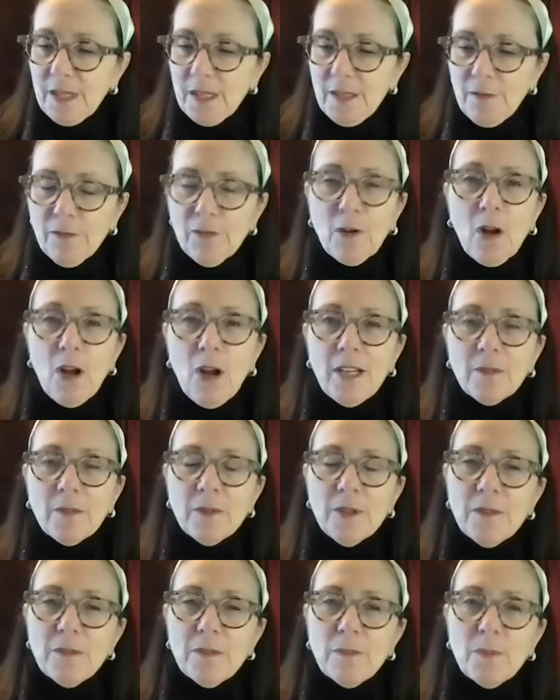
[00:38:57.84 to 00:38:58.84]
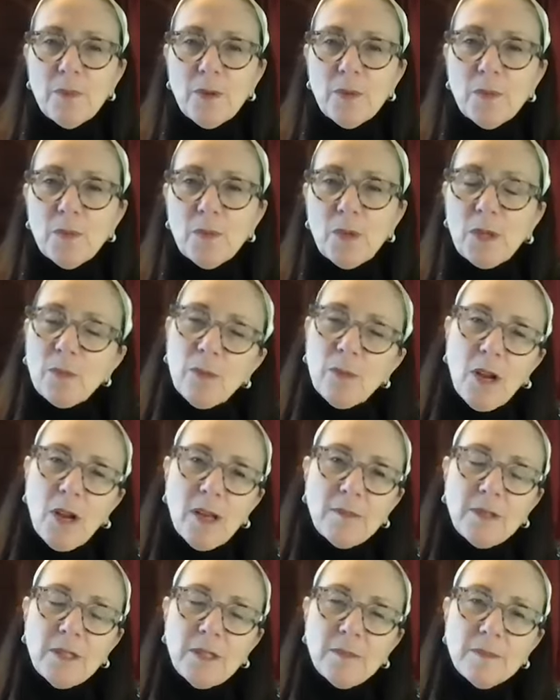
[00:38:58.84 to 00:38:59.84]
fraught with real
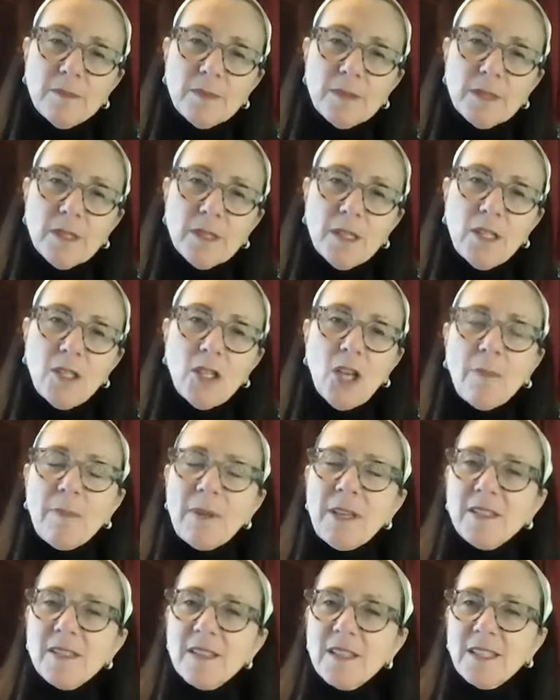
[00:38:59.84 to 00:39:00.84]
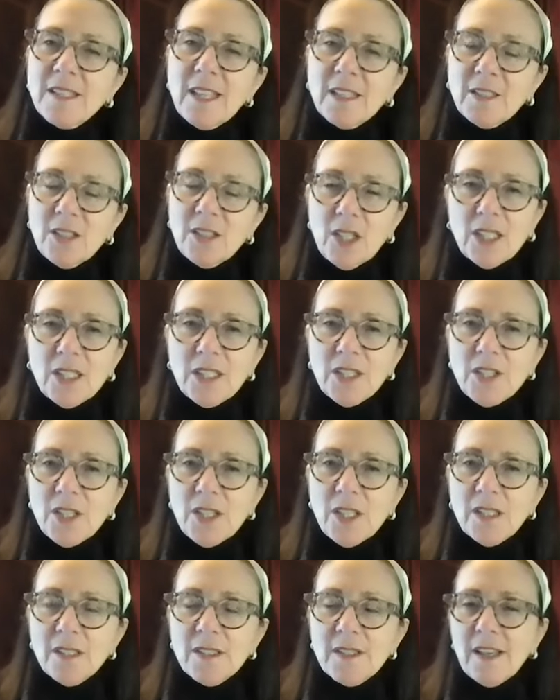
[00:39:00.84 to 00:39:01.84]
problems, not because of the
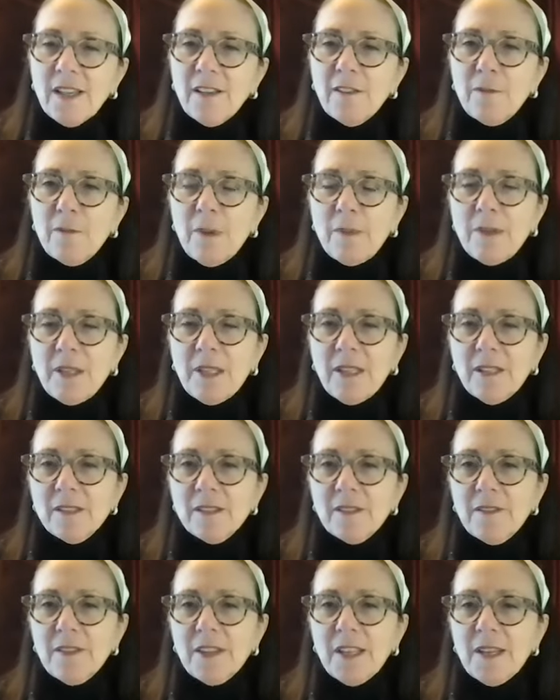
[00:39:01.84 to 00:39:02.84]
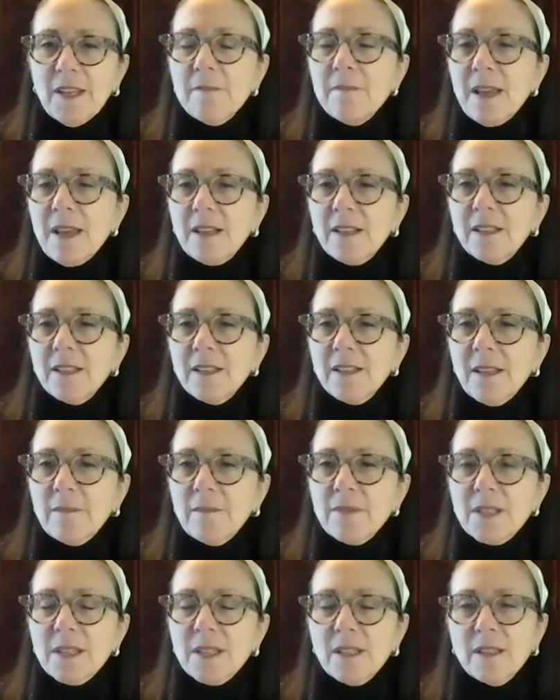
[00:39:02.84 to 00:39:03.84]
technology itself, but because of the embedded
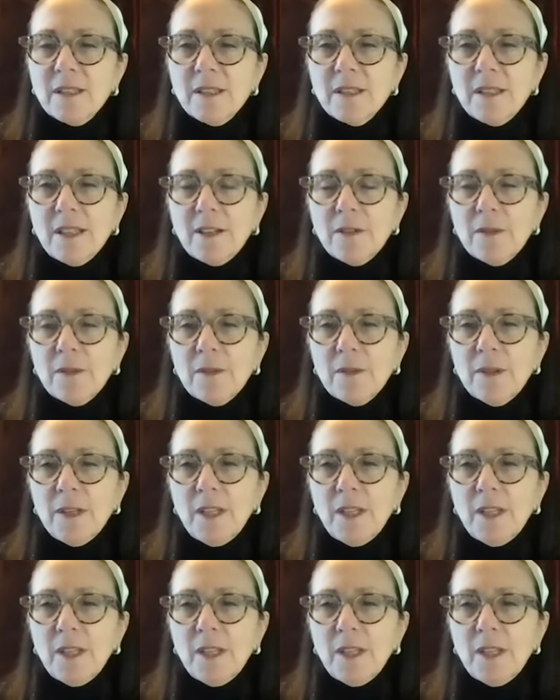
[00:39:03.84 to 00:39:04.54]
assumptions that are,